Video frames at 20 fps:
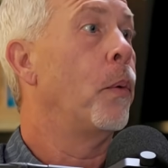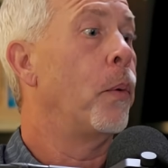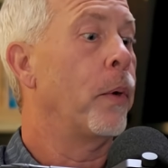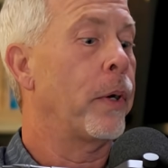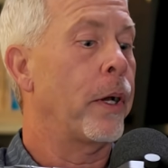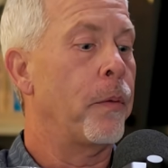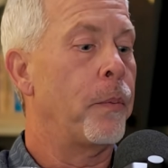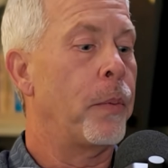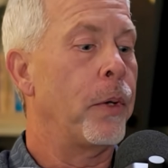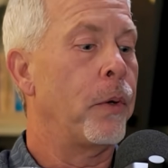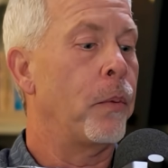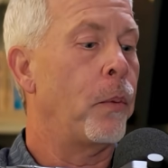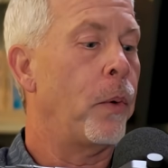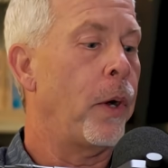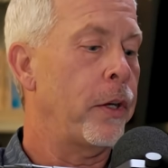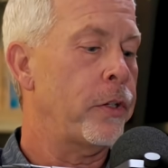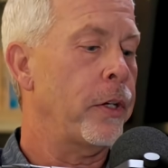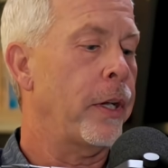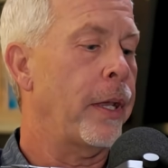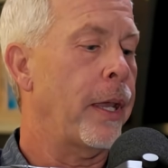what I've been
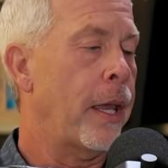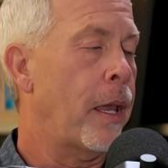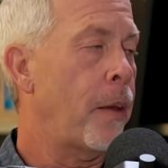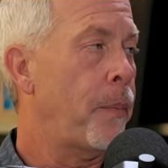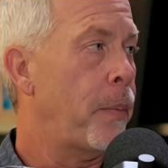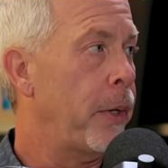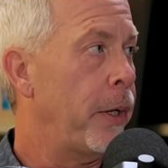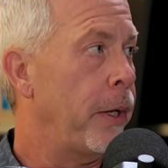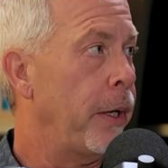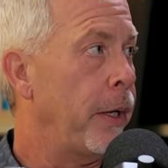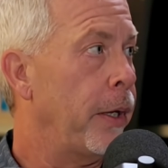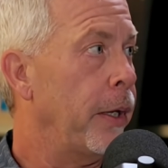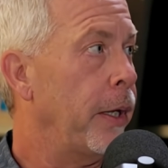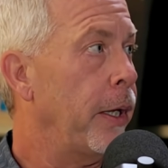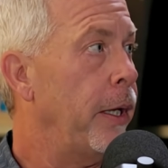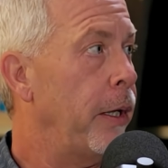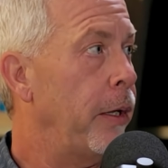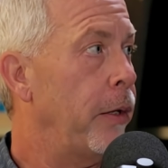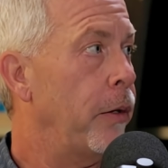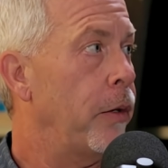watching happening
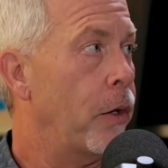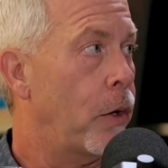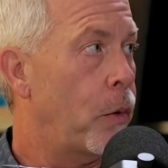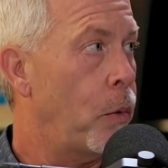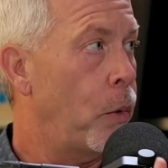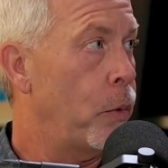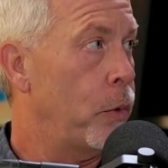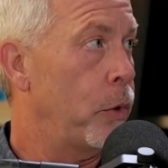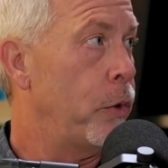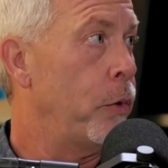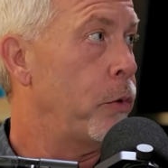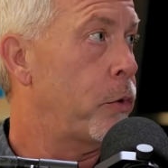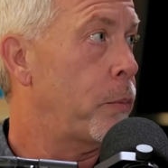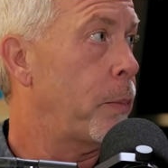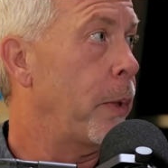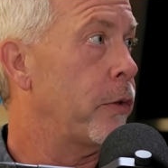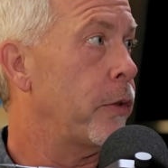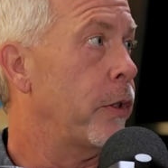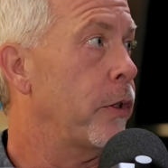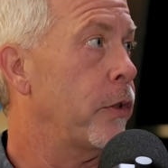in the quote new
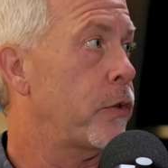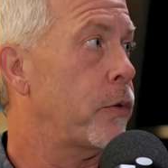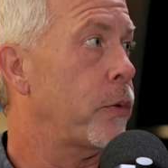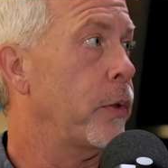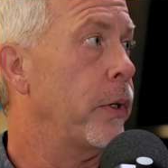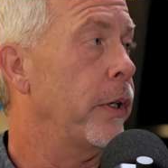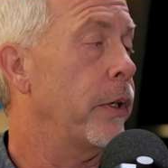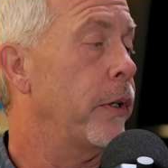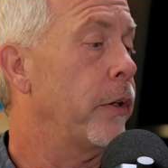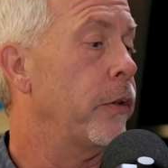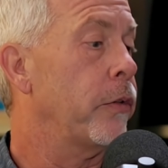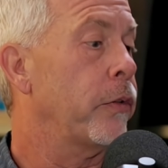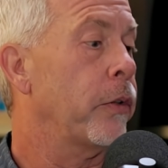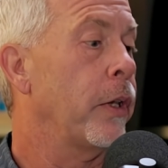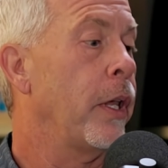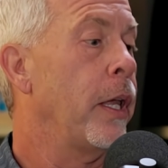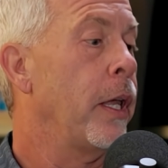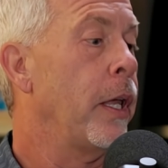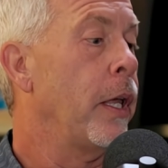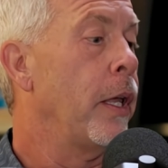space industry is
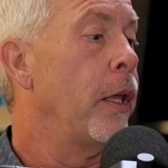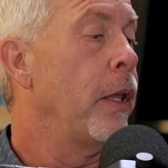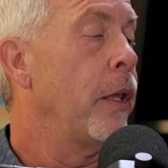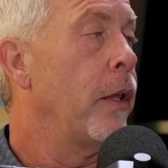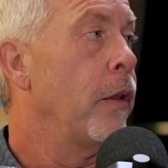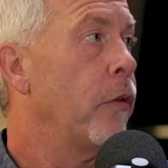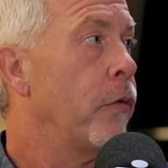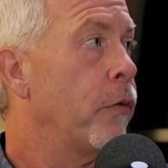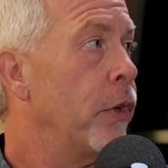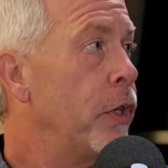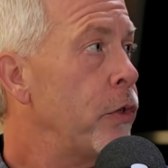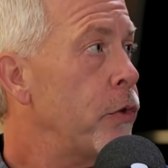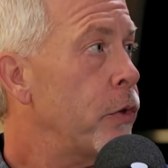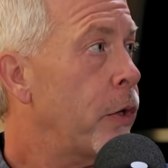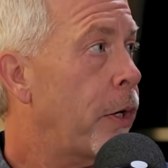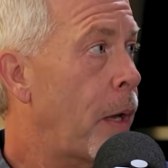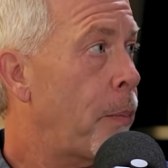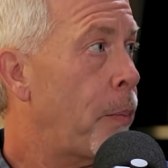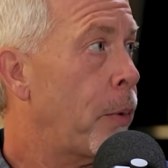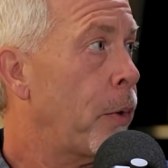venture
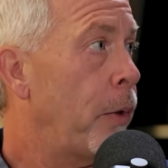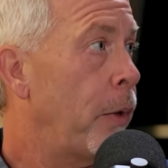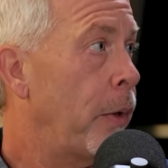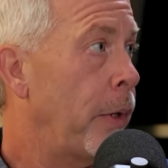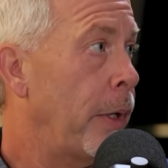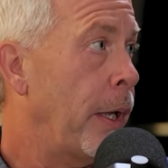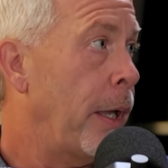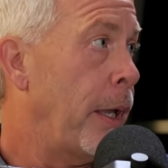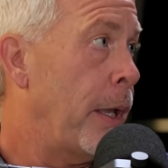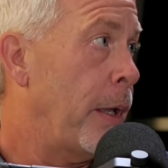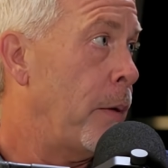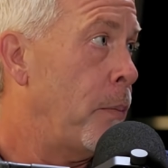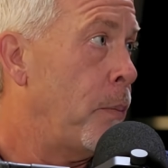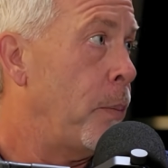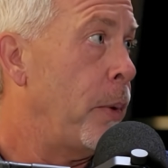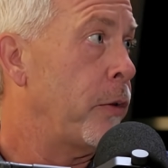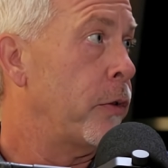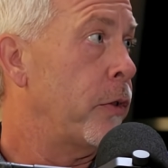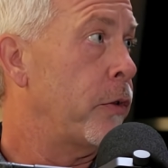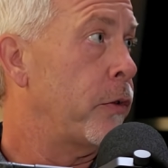capital and
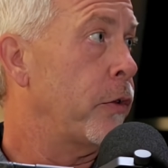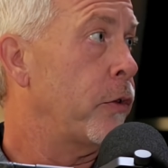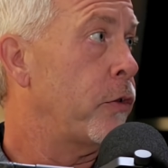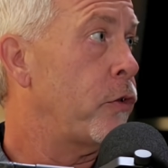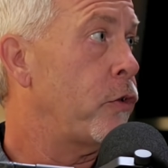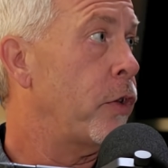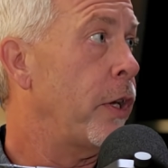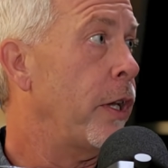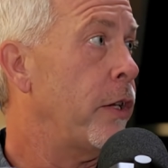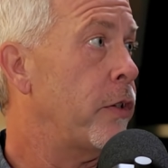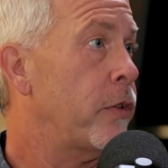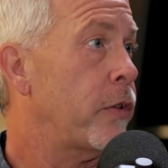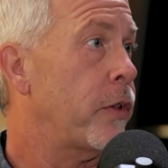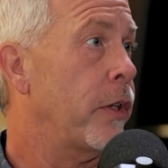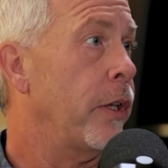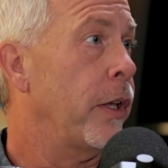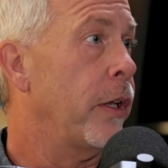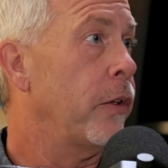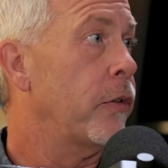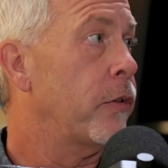businesses chase
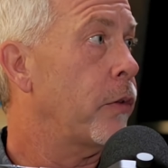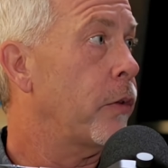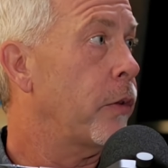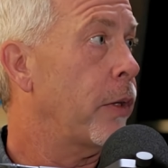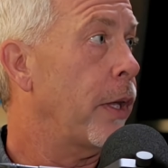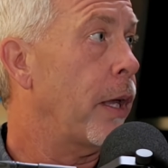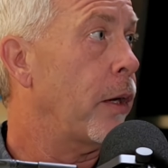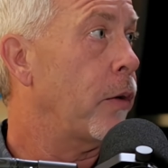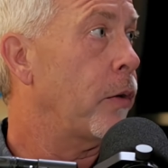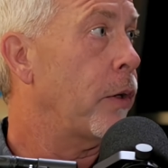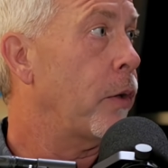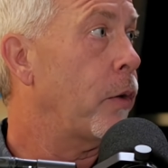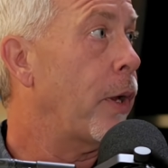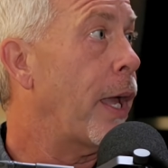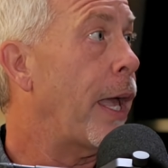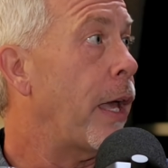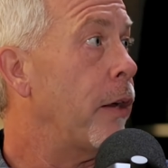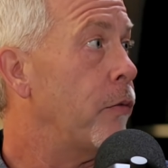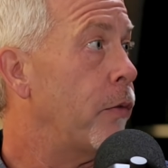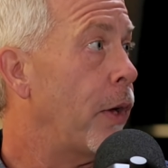things that
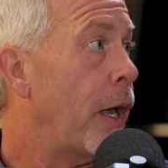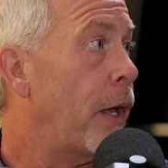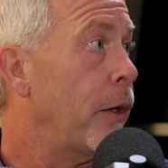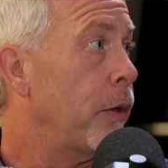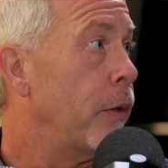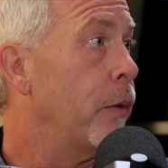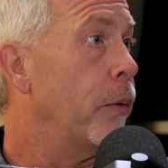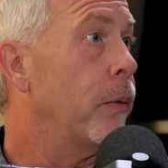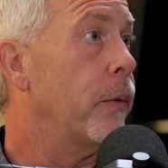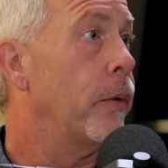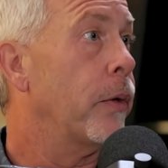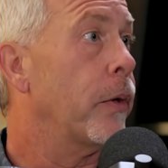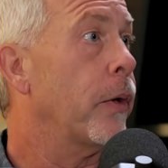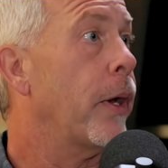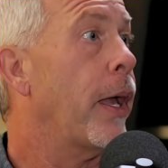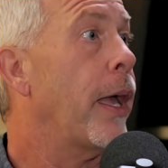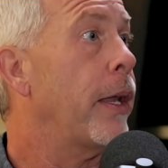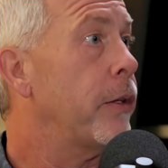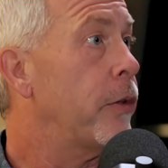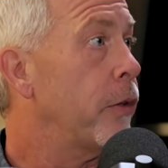add value or
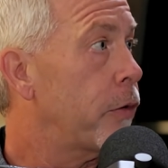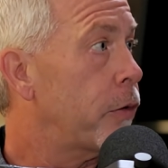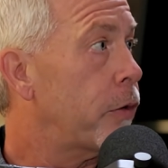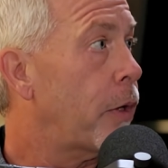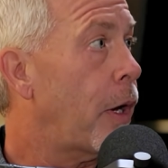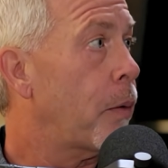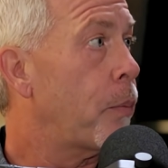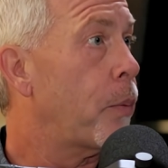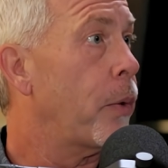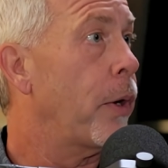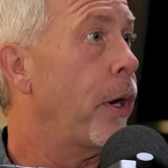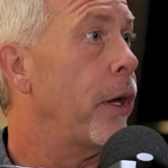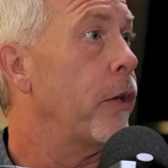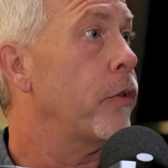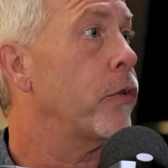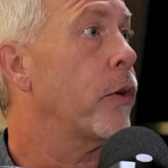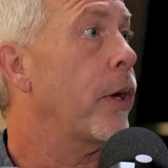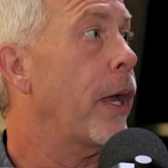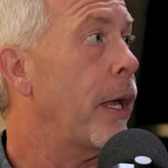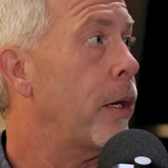add to the stock
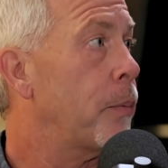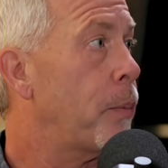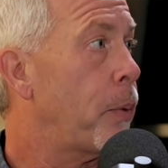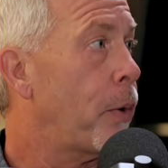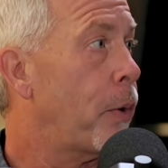price or add to